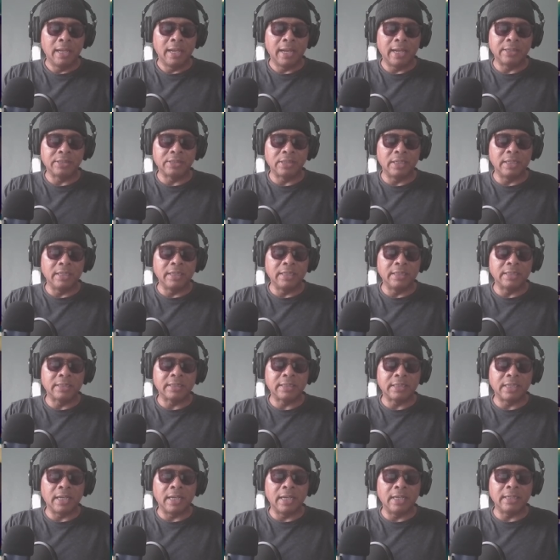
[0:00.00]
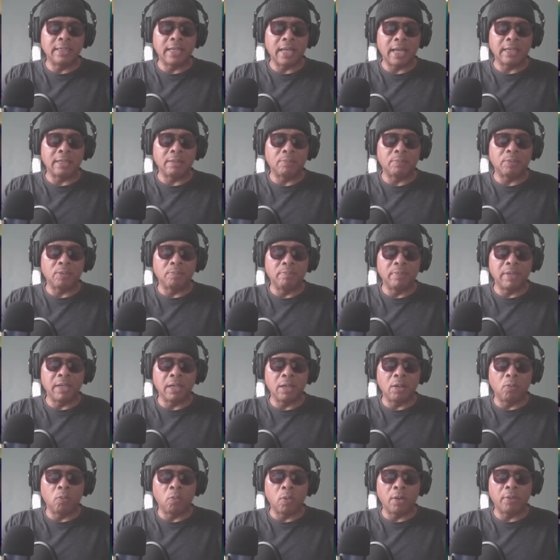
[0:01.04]
Angelina stunned at the
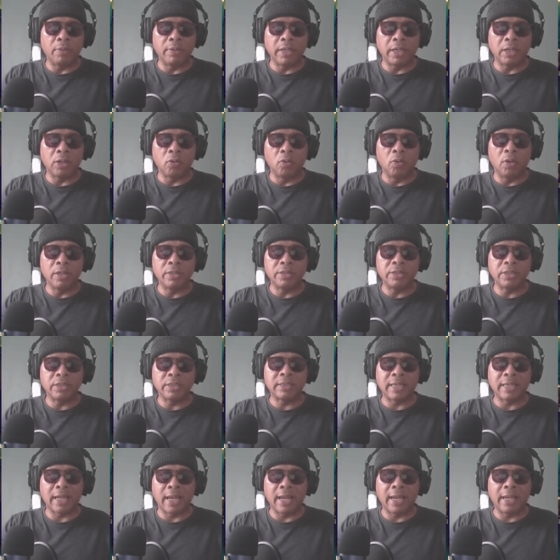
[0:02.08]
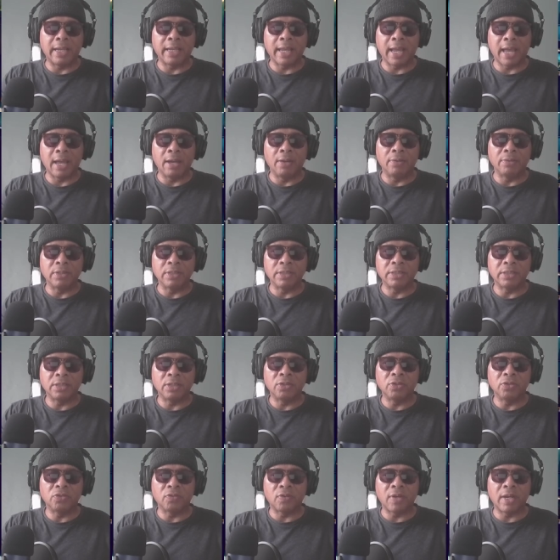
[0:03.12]
premiere, wearing a gorgeous tan gown. The
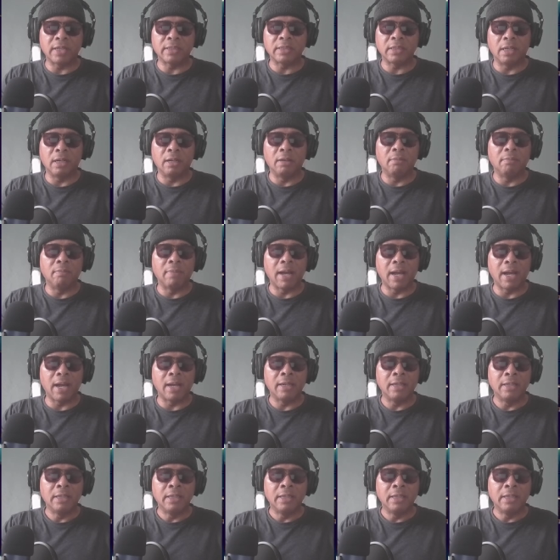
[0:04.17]
silk dress hung by